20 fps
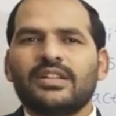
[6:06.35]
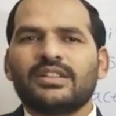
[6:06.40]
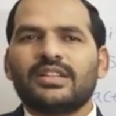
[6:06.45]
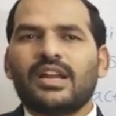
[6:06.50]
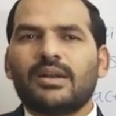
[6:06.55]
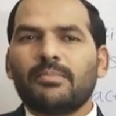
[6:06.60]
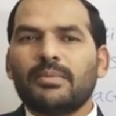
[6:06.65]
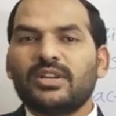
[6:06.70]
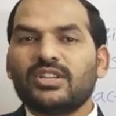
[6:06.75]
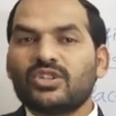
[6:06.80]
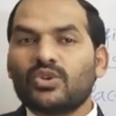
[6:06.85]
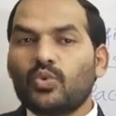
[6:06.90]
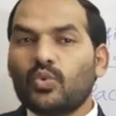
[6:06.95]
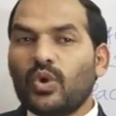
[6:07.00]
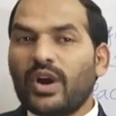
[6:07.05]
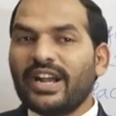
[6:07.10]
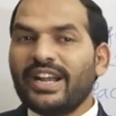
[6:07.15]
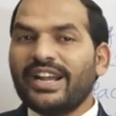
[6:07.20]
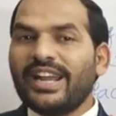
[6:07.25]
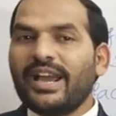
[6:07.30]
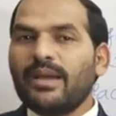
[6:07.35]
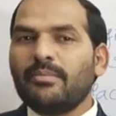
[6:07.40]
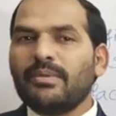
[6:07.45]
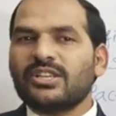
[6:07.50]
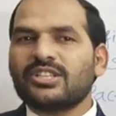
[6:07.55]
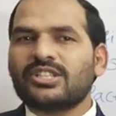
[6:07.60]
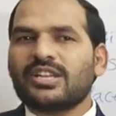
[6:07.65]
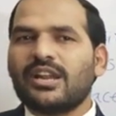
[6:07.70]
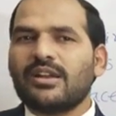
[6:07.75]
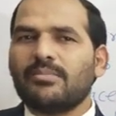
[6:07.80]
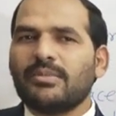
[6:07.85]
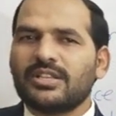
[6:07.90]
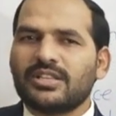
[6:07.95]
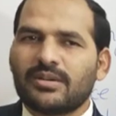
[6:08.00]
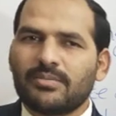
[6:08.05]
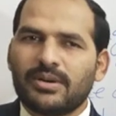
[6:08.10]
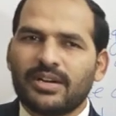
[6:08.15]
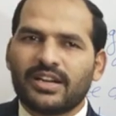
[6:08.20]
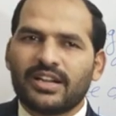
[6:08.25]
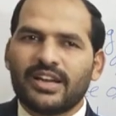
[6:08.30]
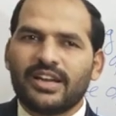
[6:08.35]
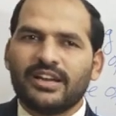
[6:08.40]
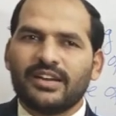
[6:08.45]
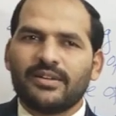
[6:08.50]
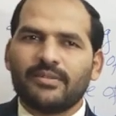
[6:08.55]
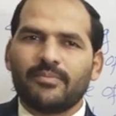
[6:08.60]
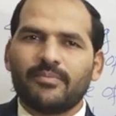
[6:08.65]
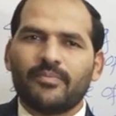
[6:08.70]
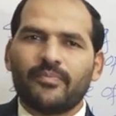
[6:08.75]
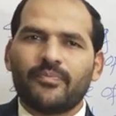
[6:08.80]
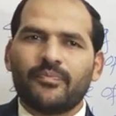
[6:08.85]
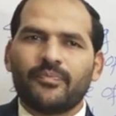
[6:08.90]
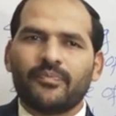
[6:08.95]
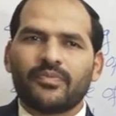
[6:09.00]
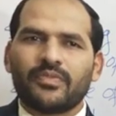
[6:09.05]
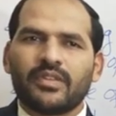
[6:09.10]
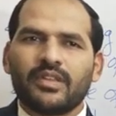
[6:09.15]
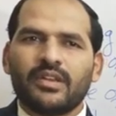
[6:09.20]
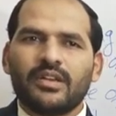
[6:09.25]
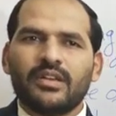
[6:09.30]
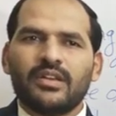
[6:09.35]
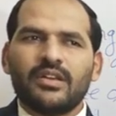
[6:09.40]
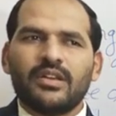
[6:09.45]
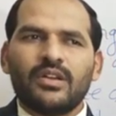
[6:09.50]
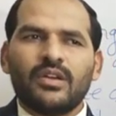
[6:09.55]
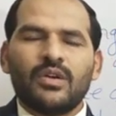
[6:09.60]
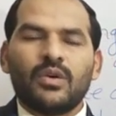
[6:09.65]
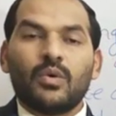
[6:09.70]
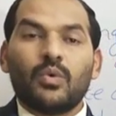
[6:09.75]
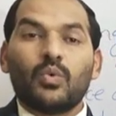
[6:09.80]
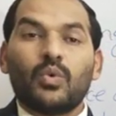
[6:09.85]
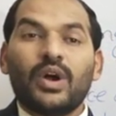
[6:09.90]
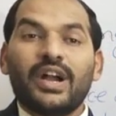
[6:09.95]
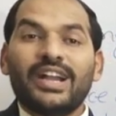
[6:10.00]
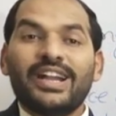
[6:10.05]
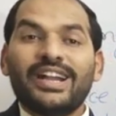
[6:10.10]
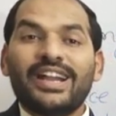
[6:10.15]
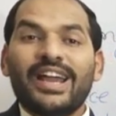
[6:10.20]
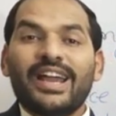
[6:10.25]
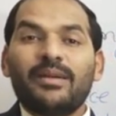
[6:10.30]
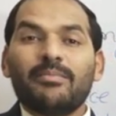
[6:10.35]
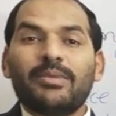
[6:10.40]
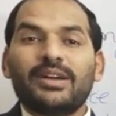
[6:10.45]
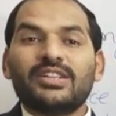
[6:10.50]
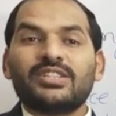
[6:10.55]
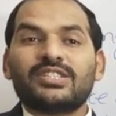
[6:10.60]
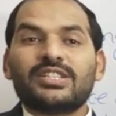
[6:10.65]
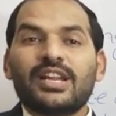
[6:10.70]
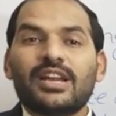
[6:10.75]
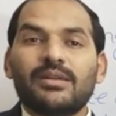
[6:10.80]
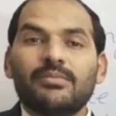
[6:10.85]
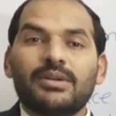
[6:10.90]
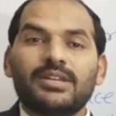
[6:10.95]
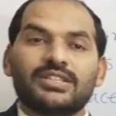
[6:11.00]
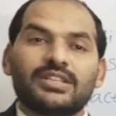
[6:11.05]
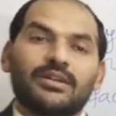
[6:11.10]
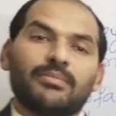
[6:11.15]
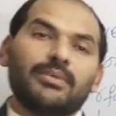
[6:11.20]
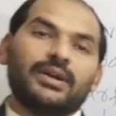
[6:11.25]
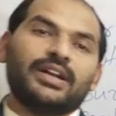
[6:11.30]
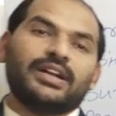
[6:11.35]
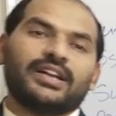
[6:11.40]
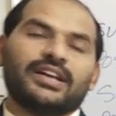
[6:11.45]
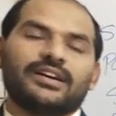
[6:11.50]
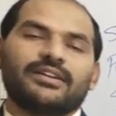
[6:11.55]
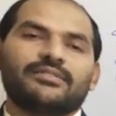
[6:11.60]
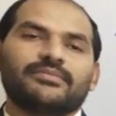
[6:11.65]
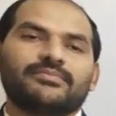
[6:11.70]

That means one dimensional measurement, right, one dimensional measurement.